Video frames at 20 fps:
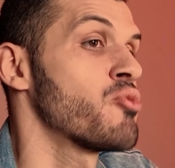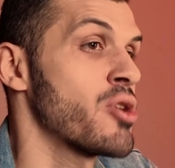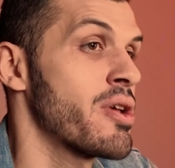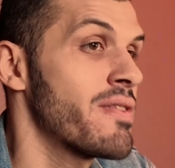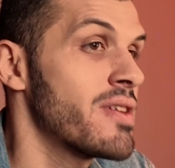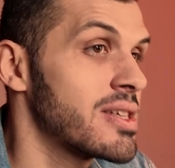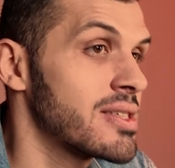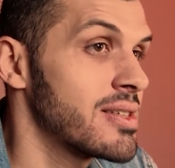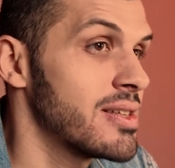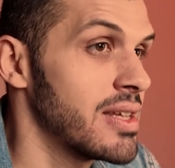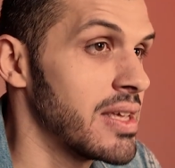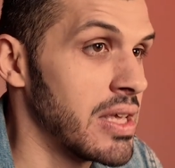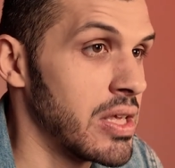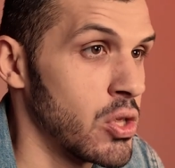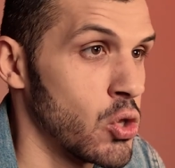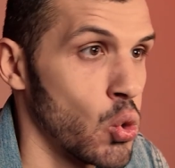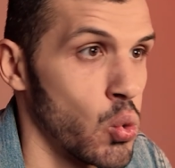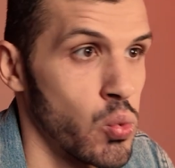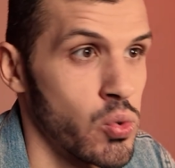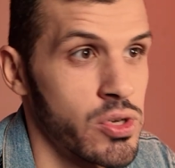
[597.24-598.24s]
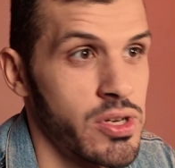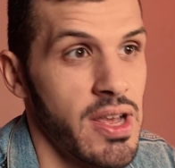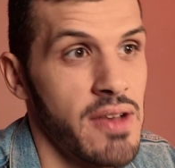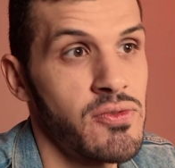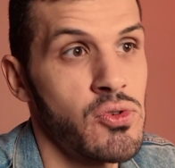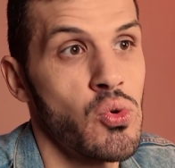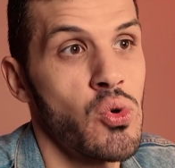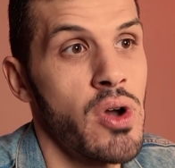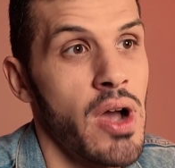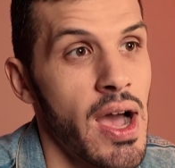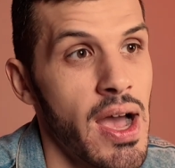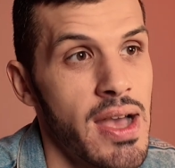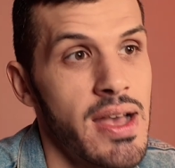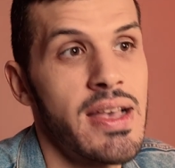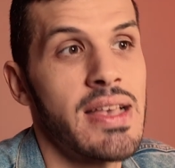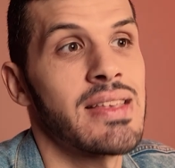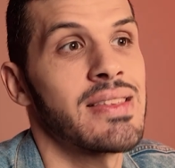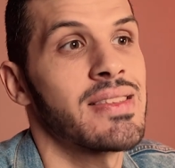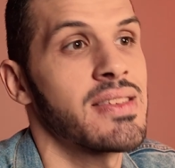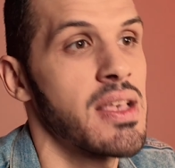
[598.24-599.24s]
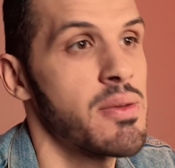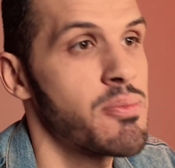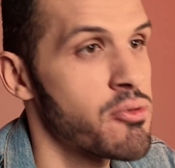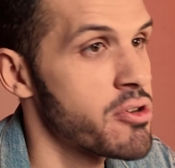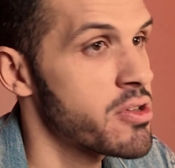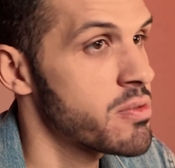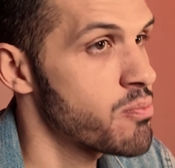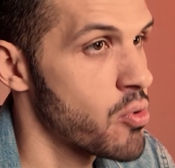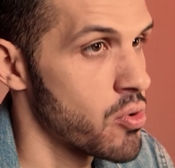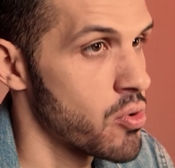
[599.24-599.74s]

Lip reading: Previously, you would have to hire a separate